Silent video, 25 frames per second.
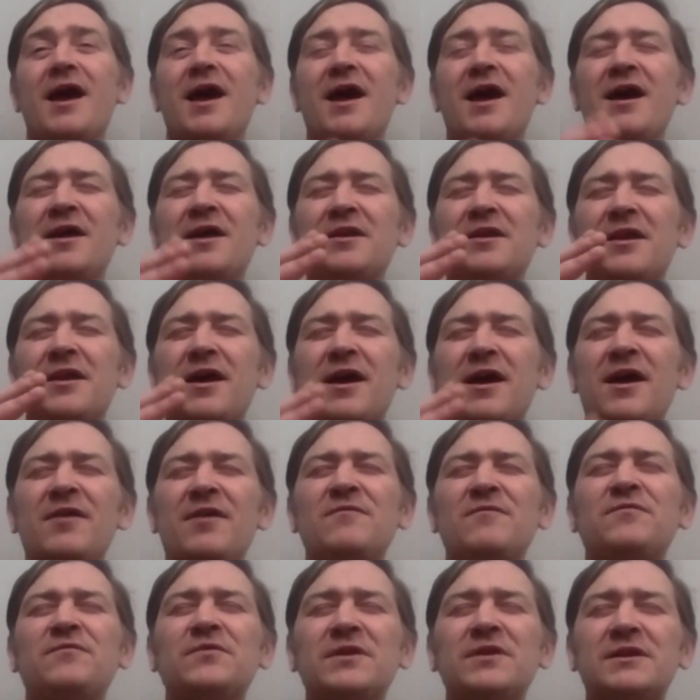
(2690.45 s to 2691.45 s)
And
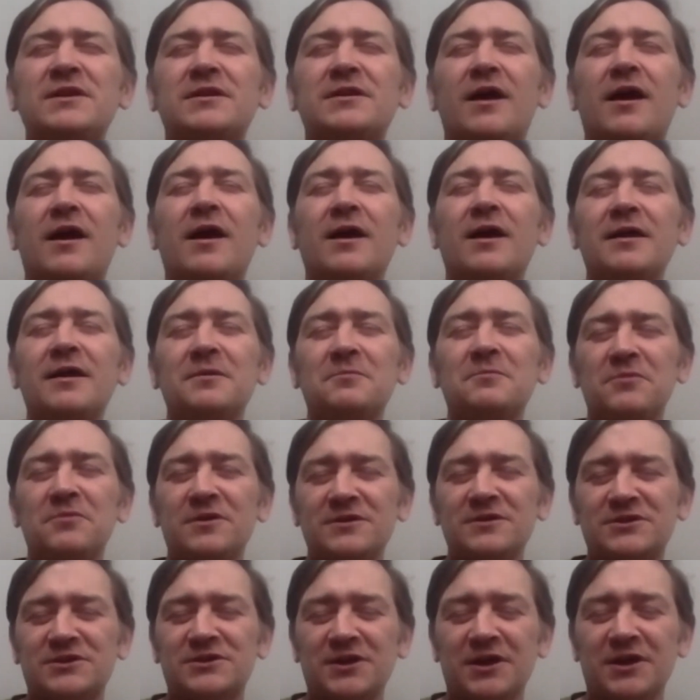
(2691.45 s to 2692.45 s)
every time
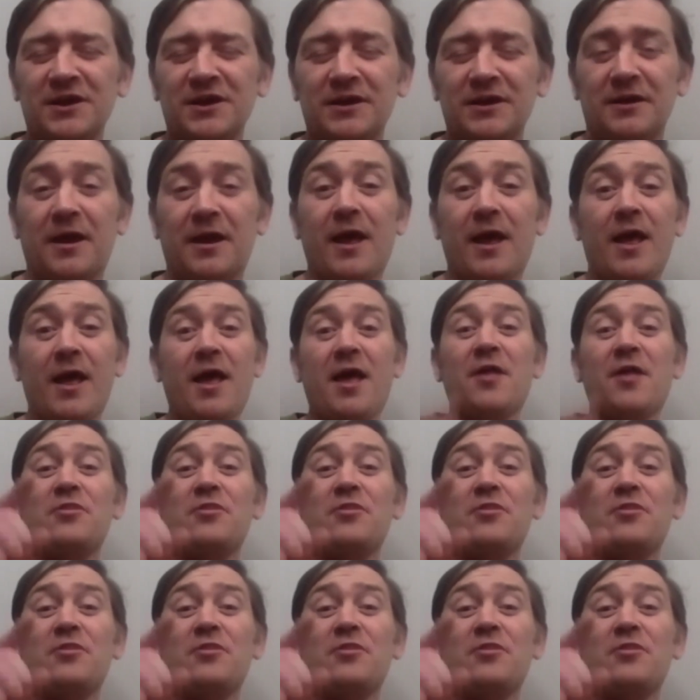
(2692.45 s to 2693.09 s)
they say,